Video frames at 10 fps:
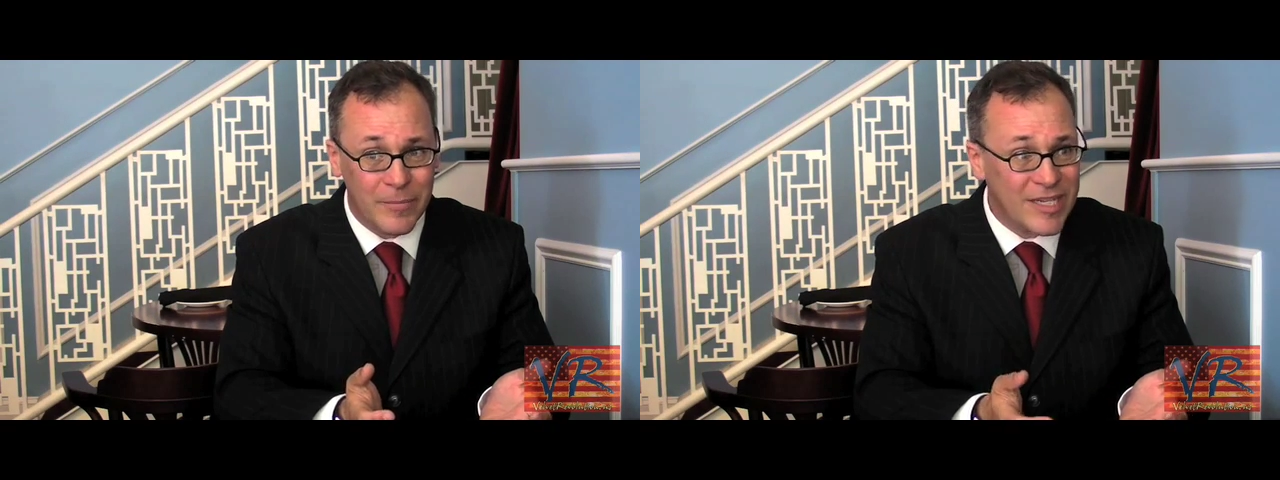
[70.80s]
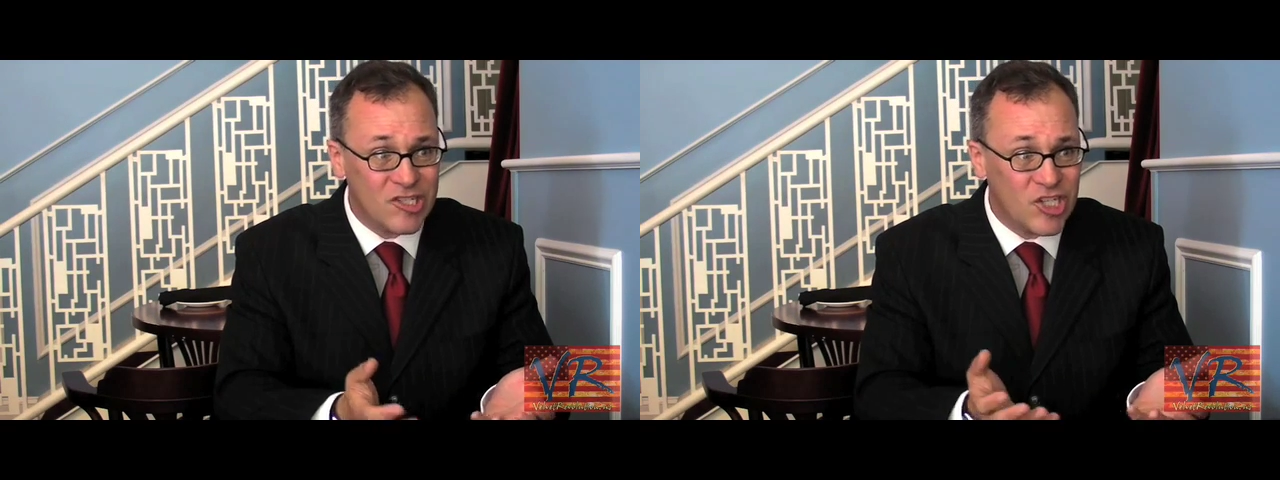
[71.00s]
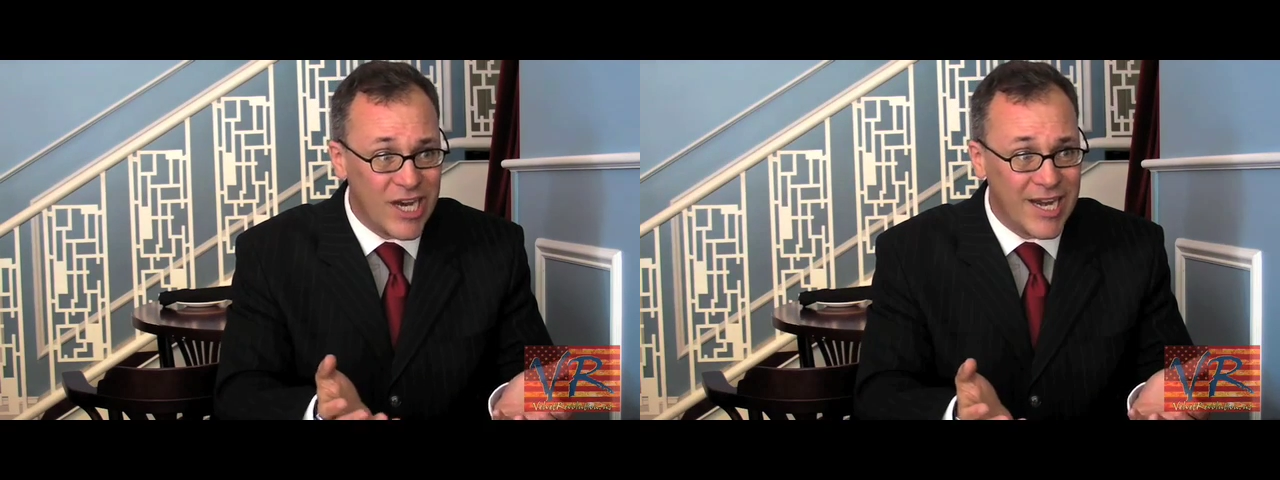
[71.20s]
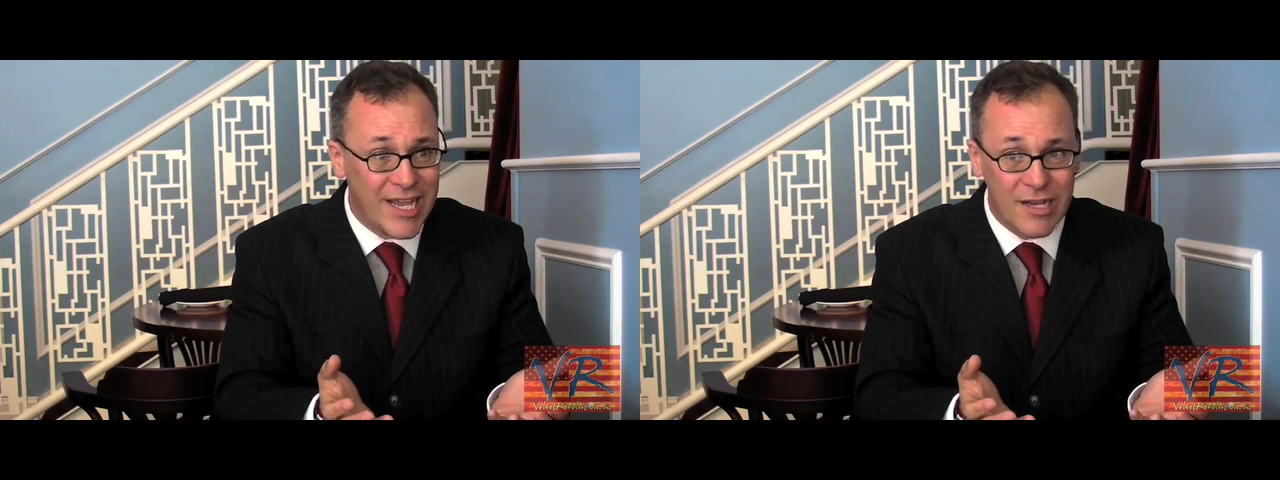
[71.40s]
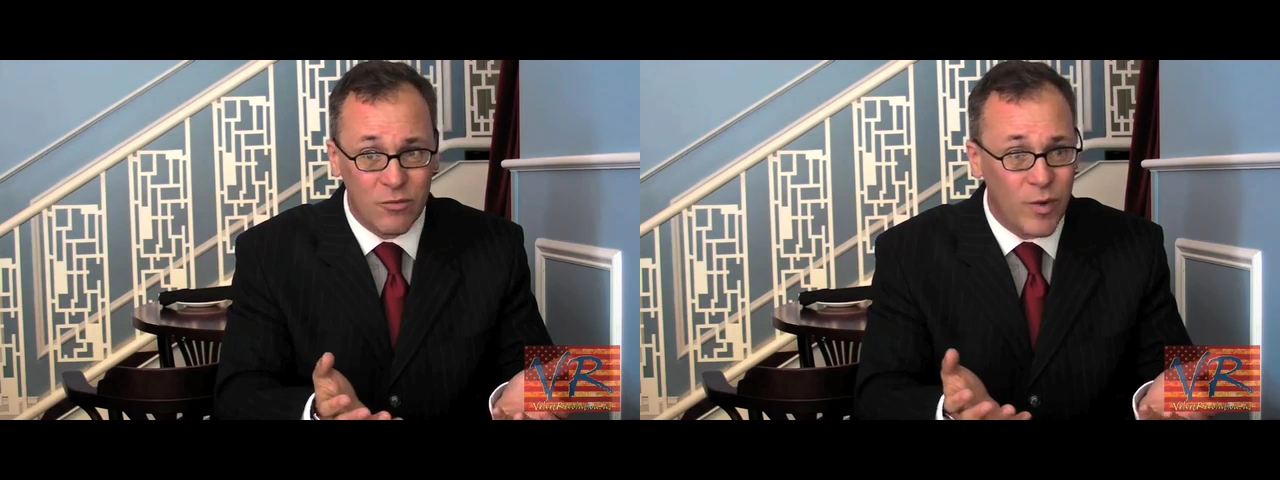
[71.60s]
this
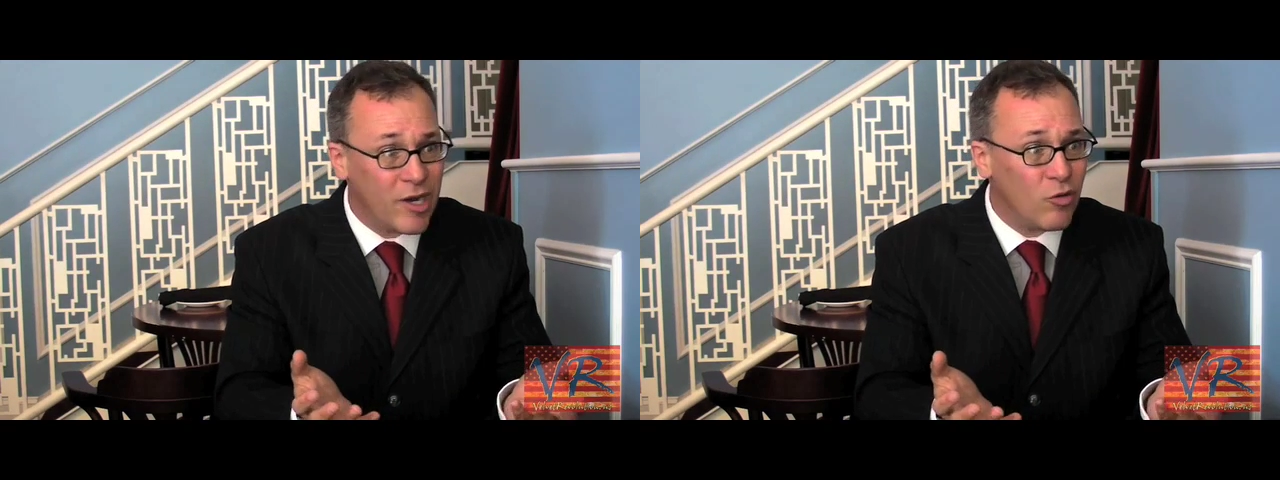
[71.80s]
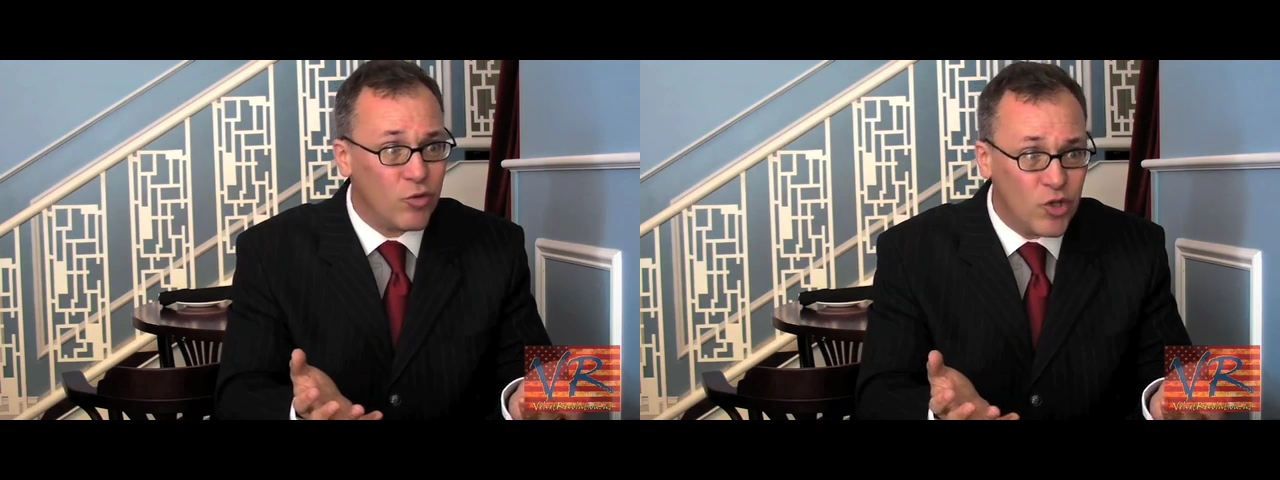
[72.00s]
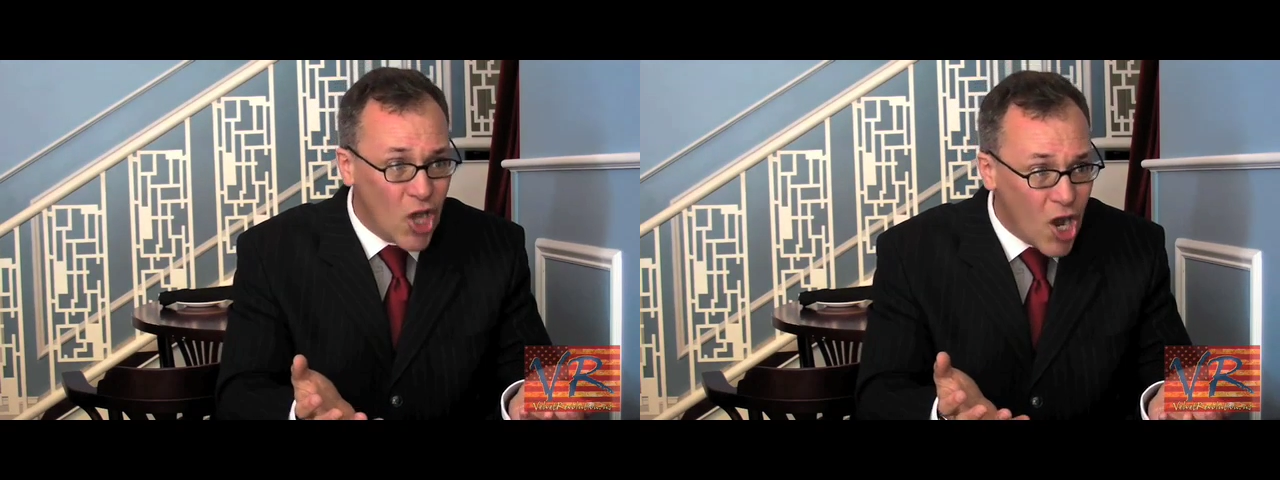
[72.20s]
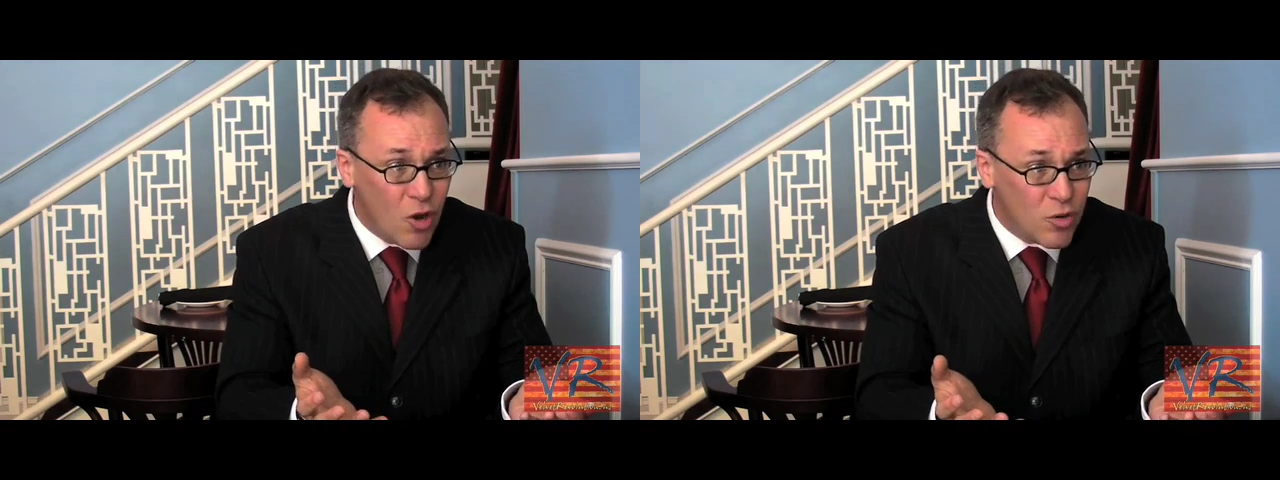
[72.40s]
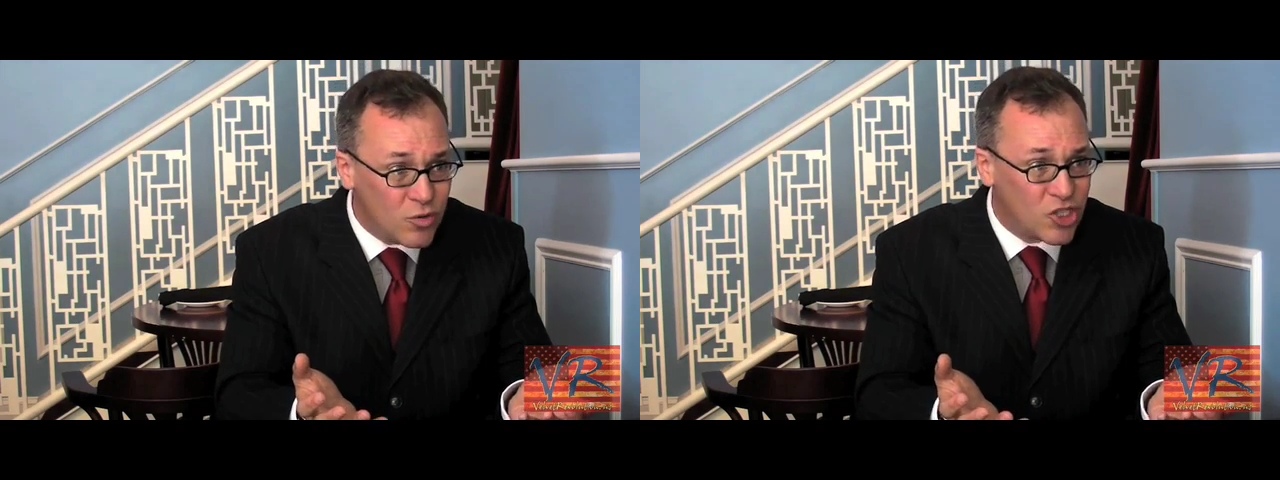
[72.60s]
genie, we don't know
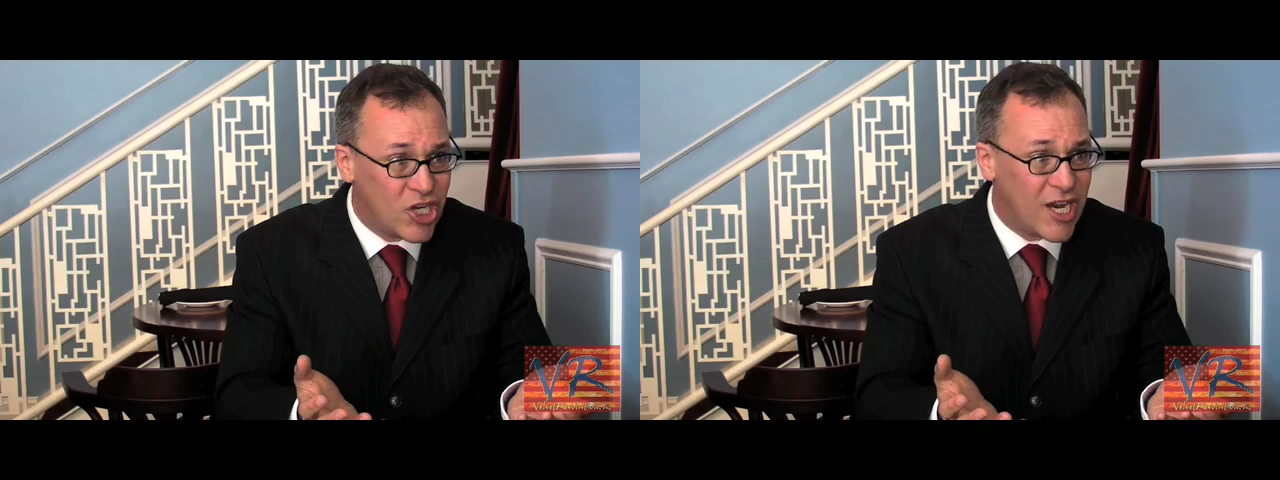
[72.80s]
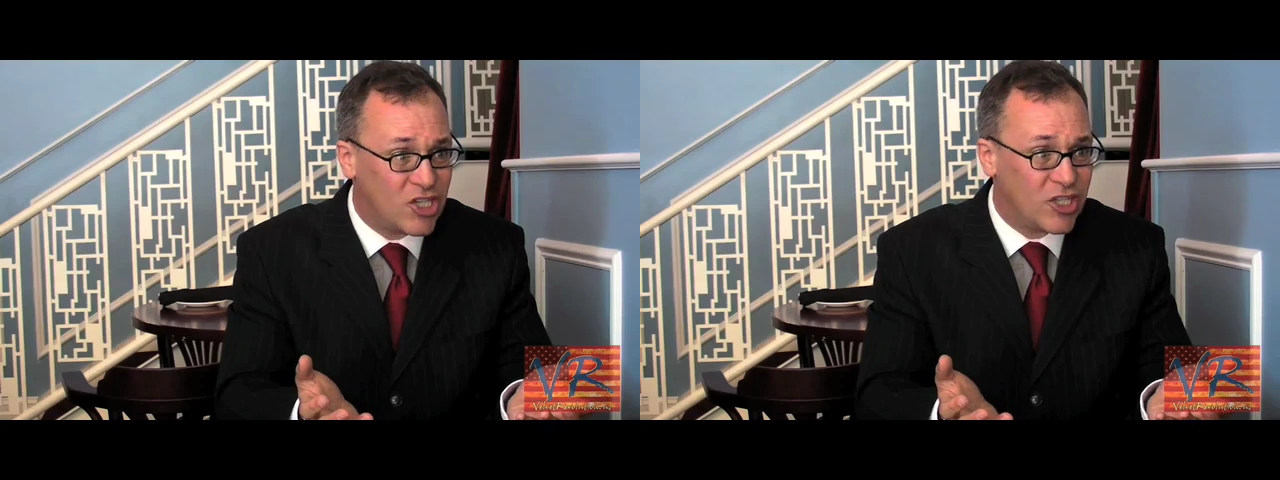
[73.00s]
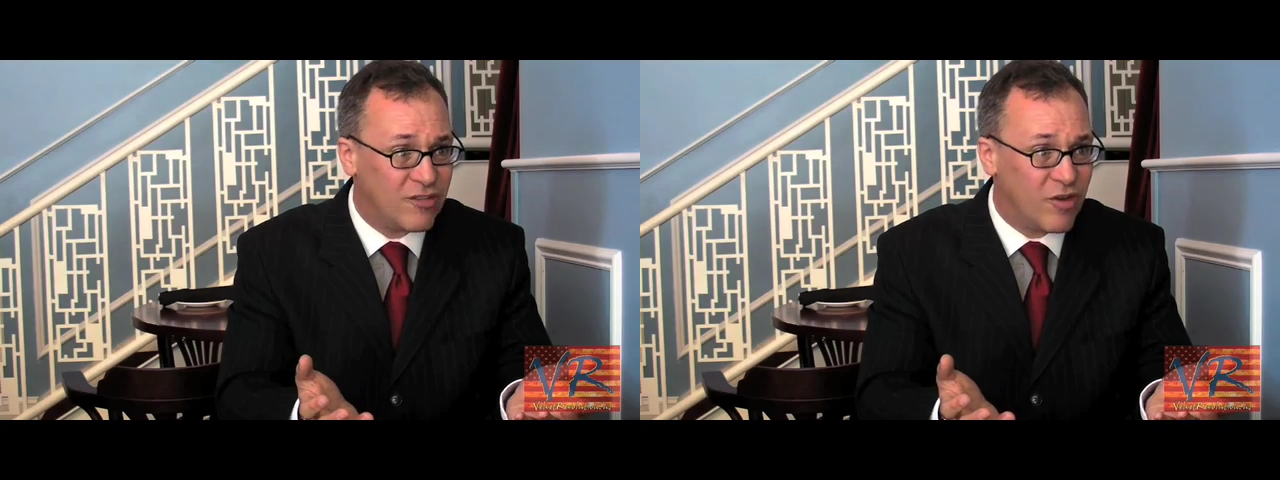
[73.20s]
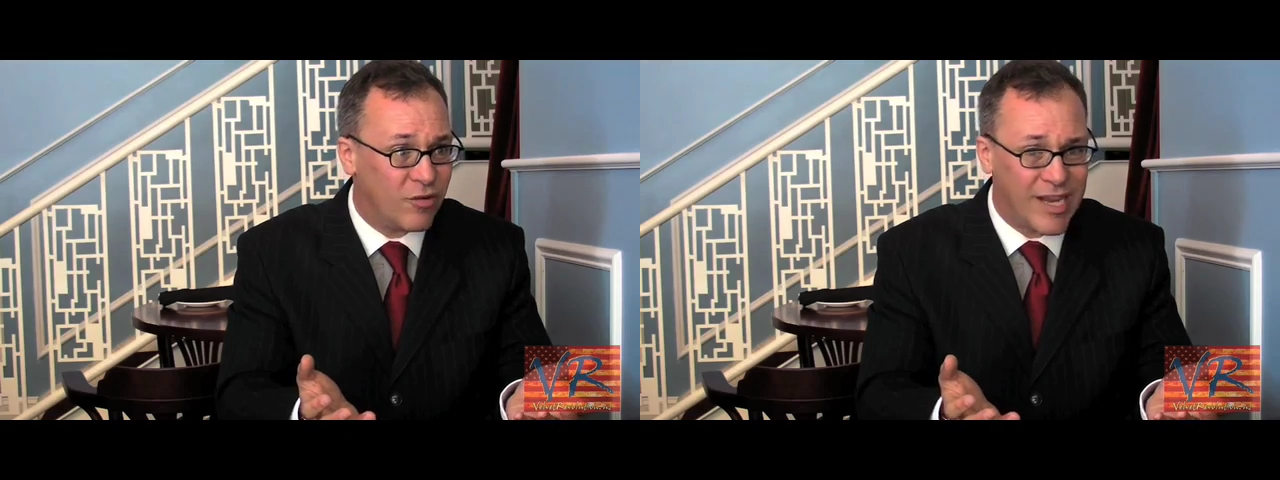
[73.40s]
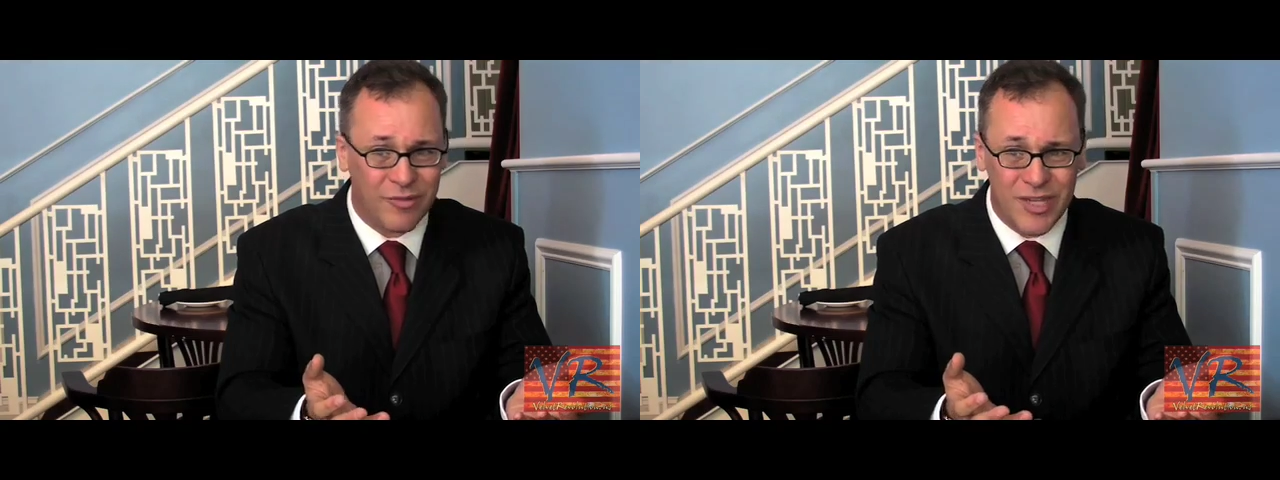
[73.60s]
who's changing the vote now.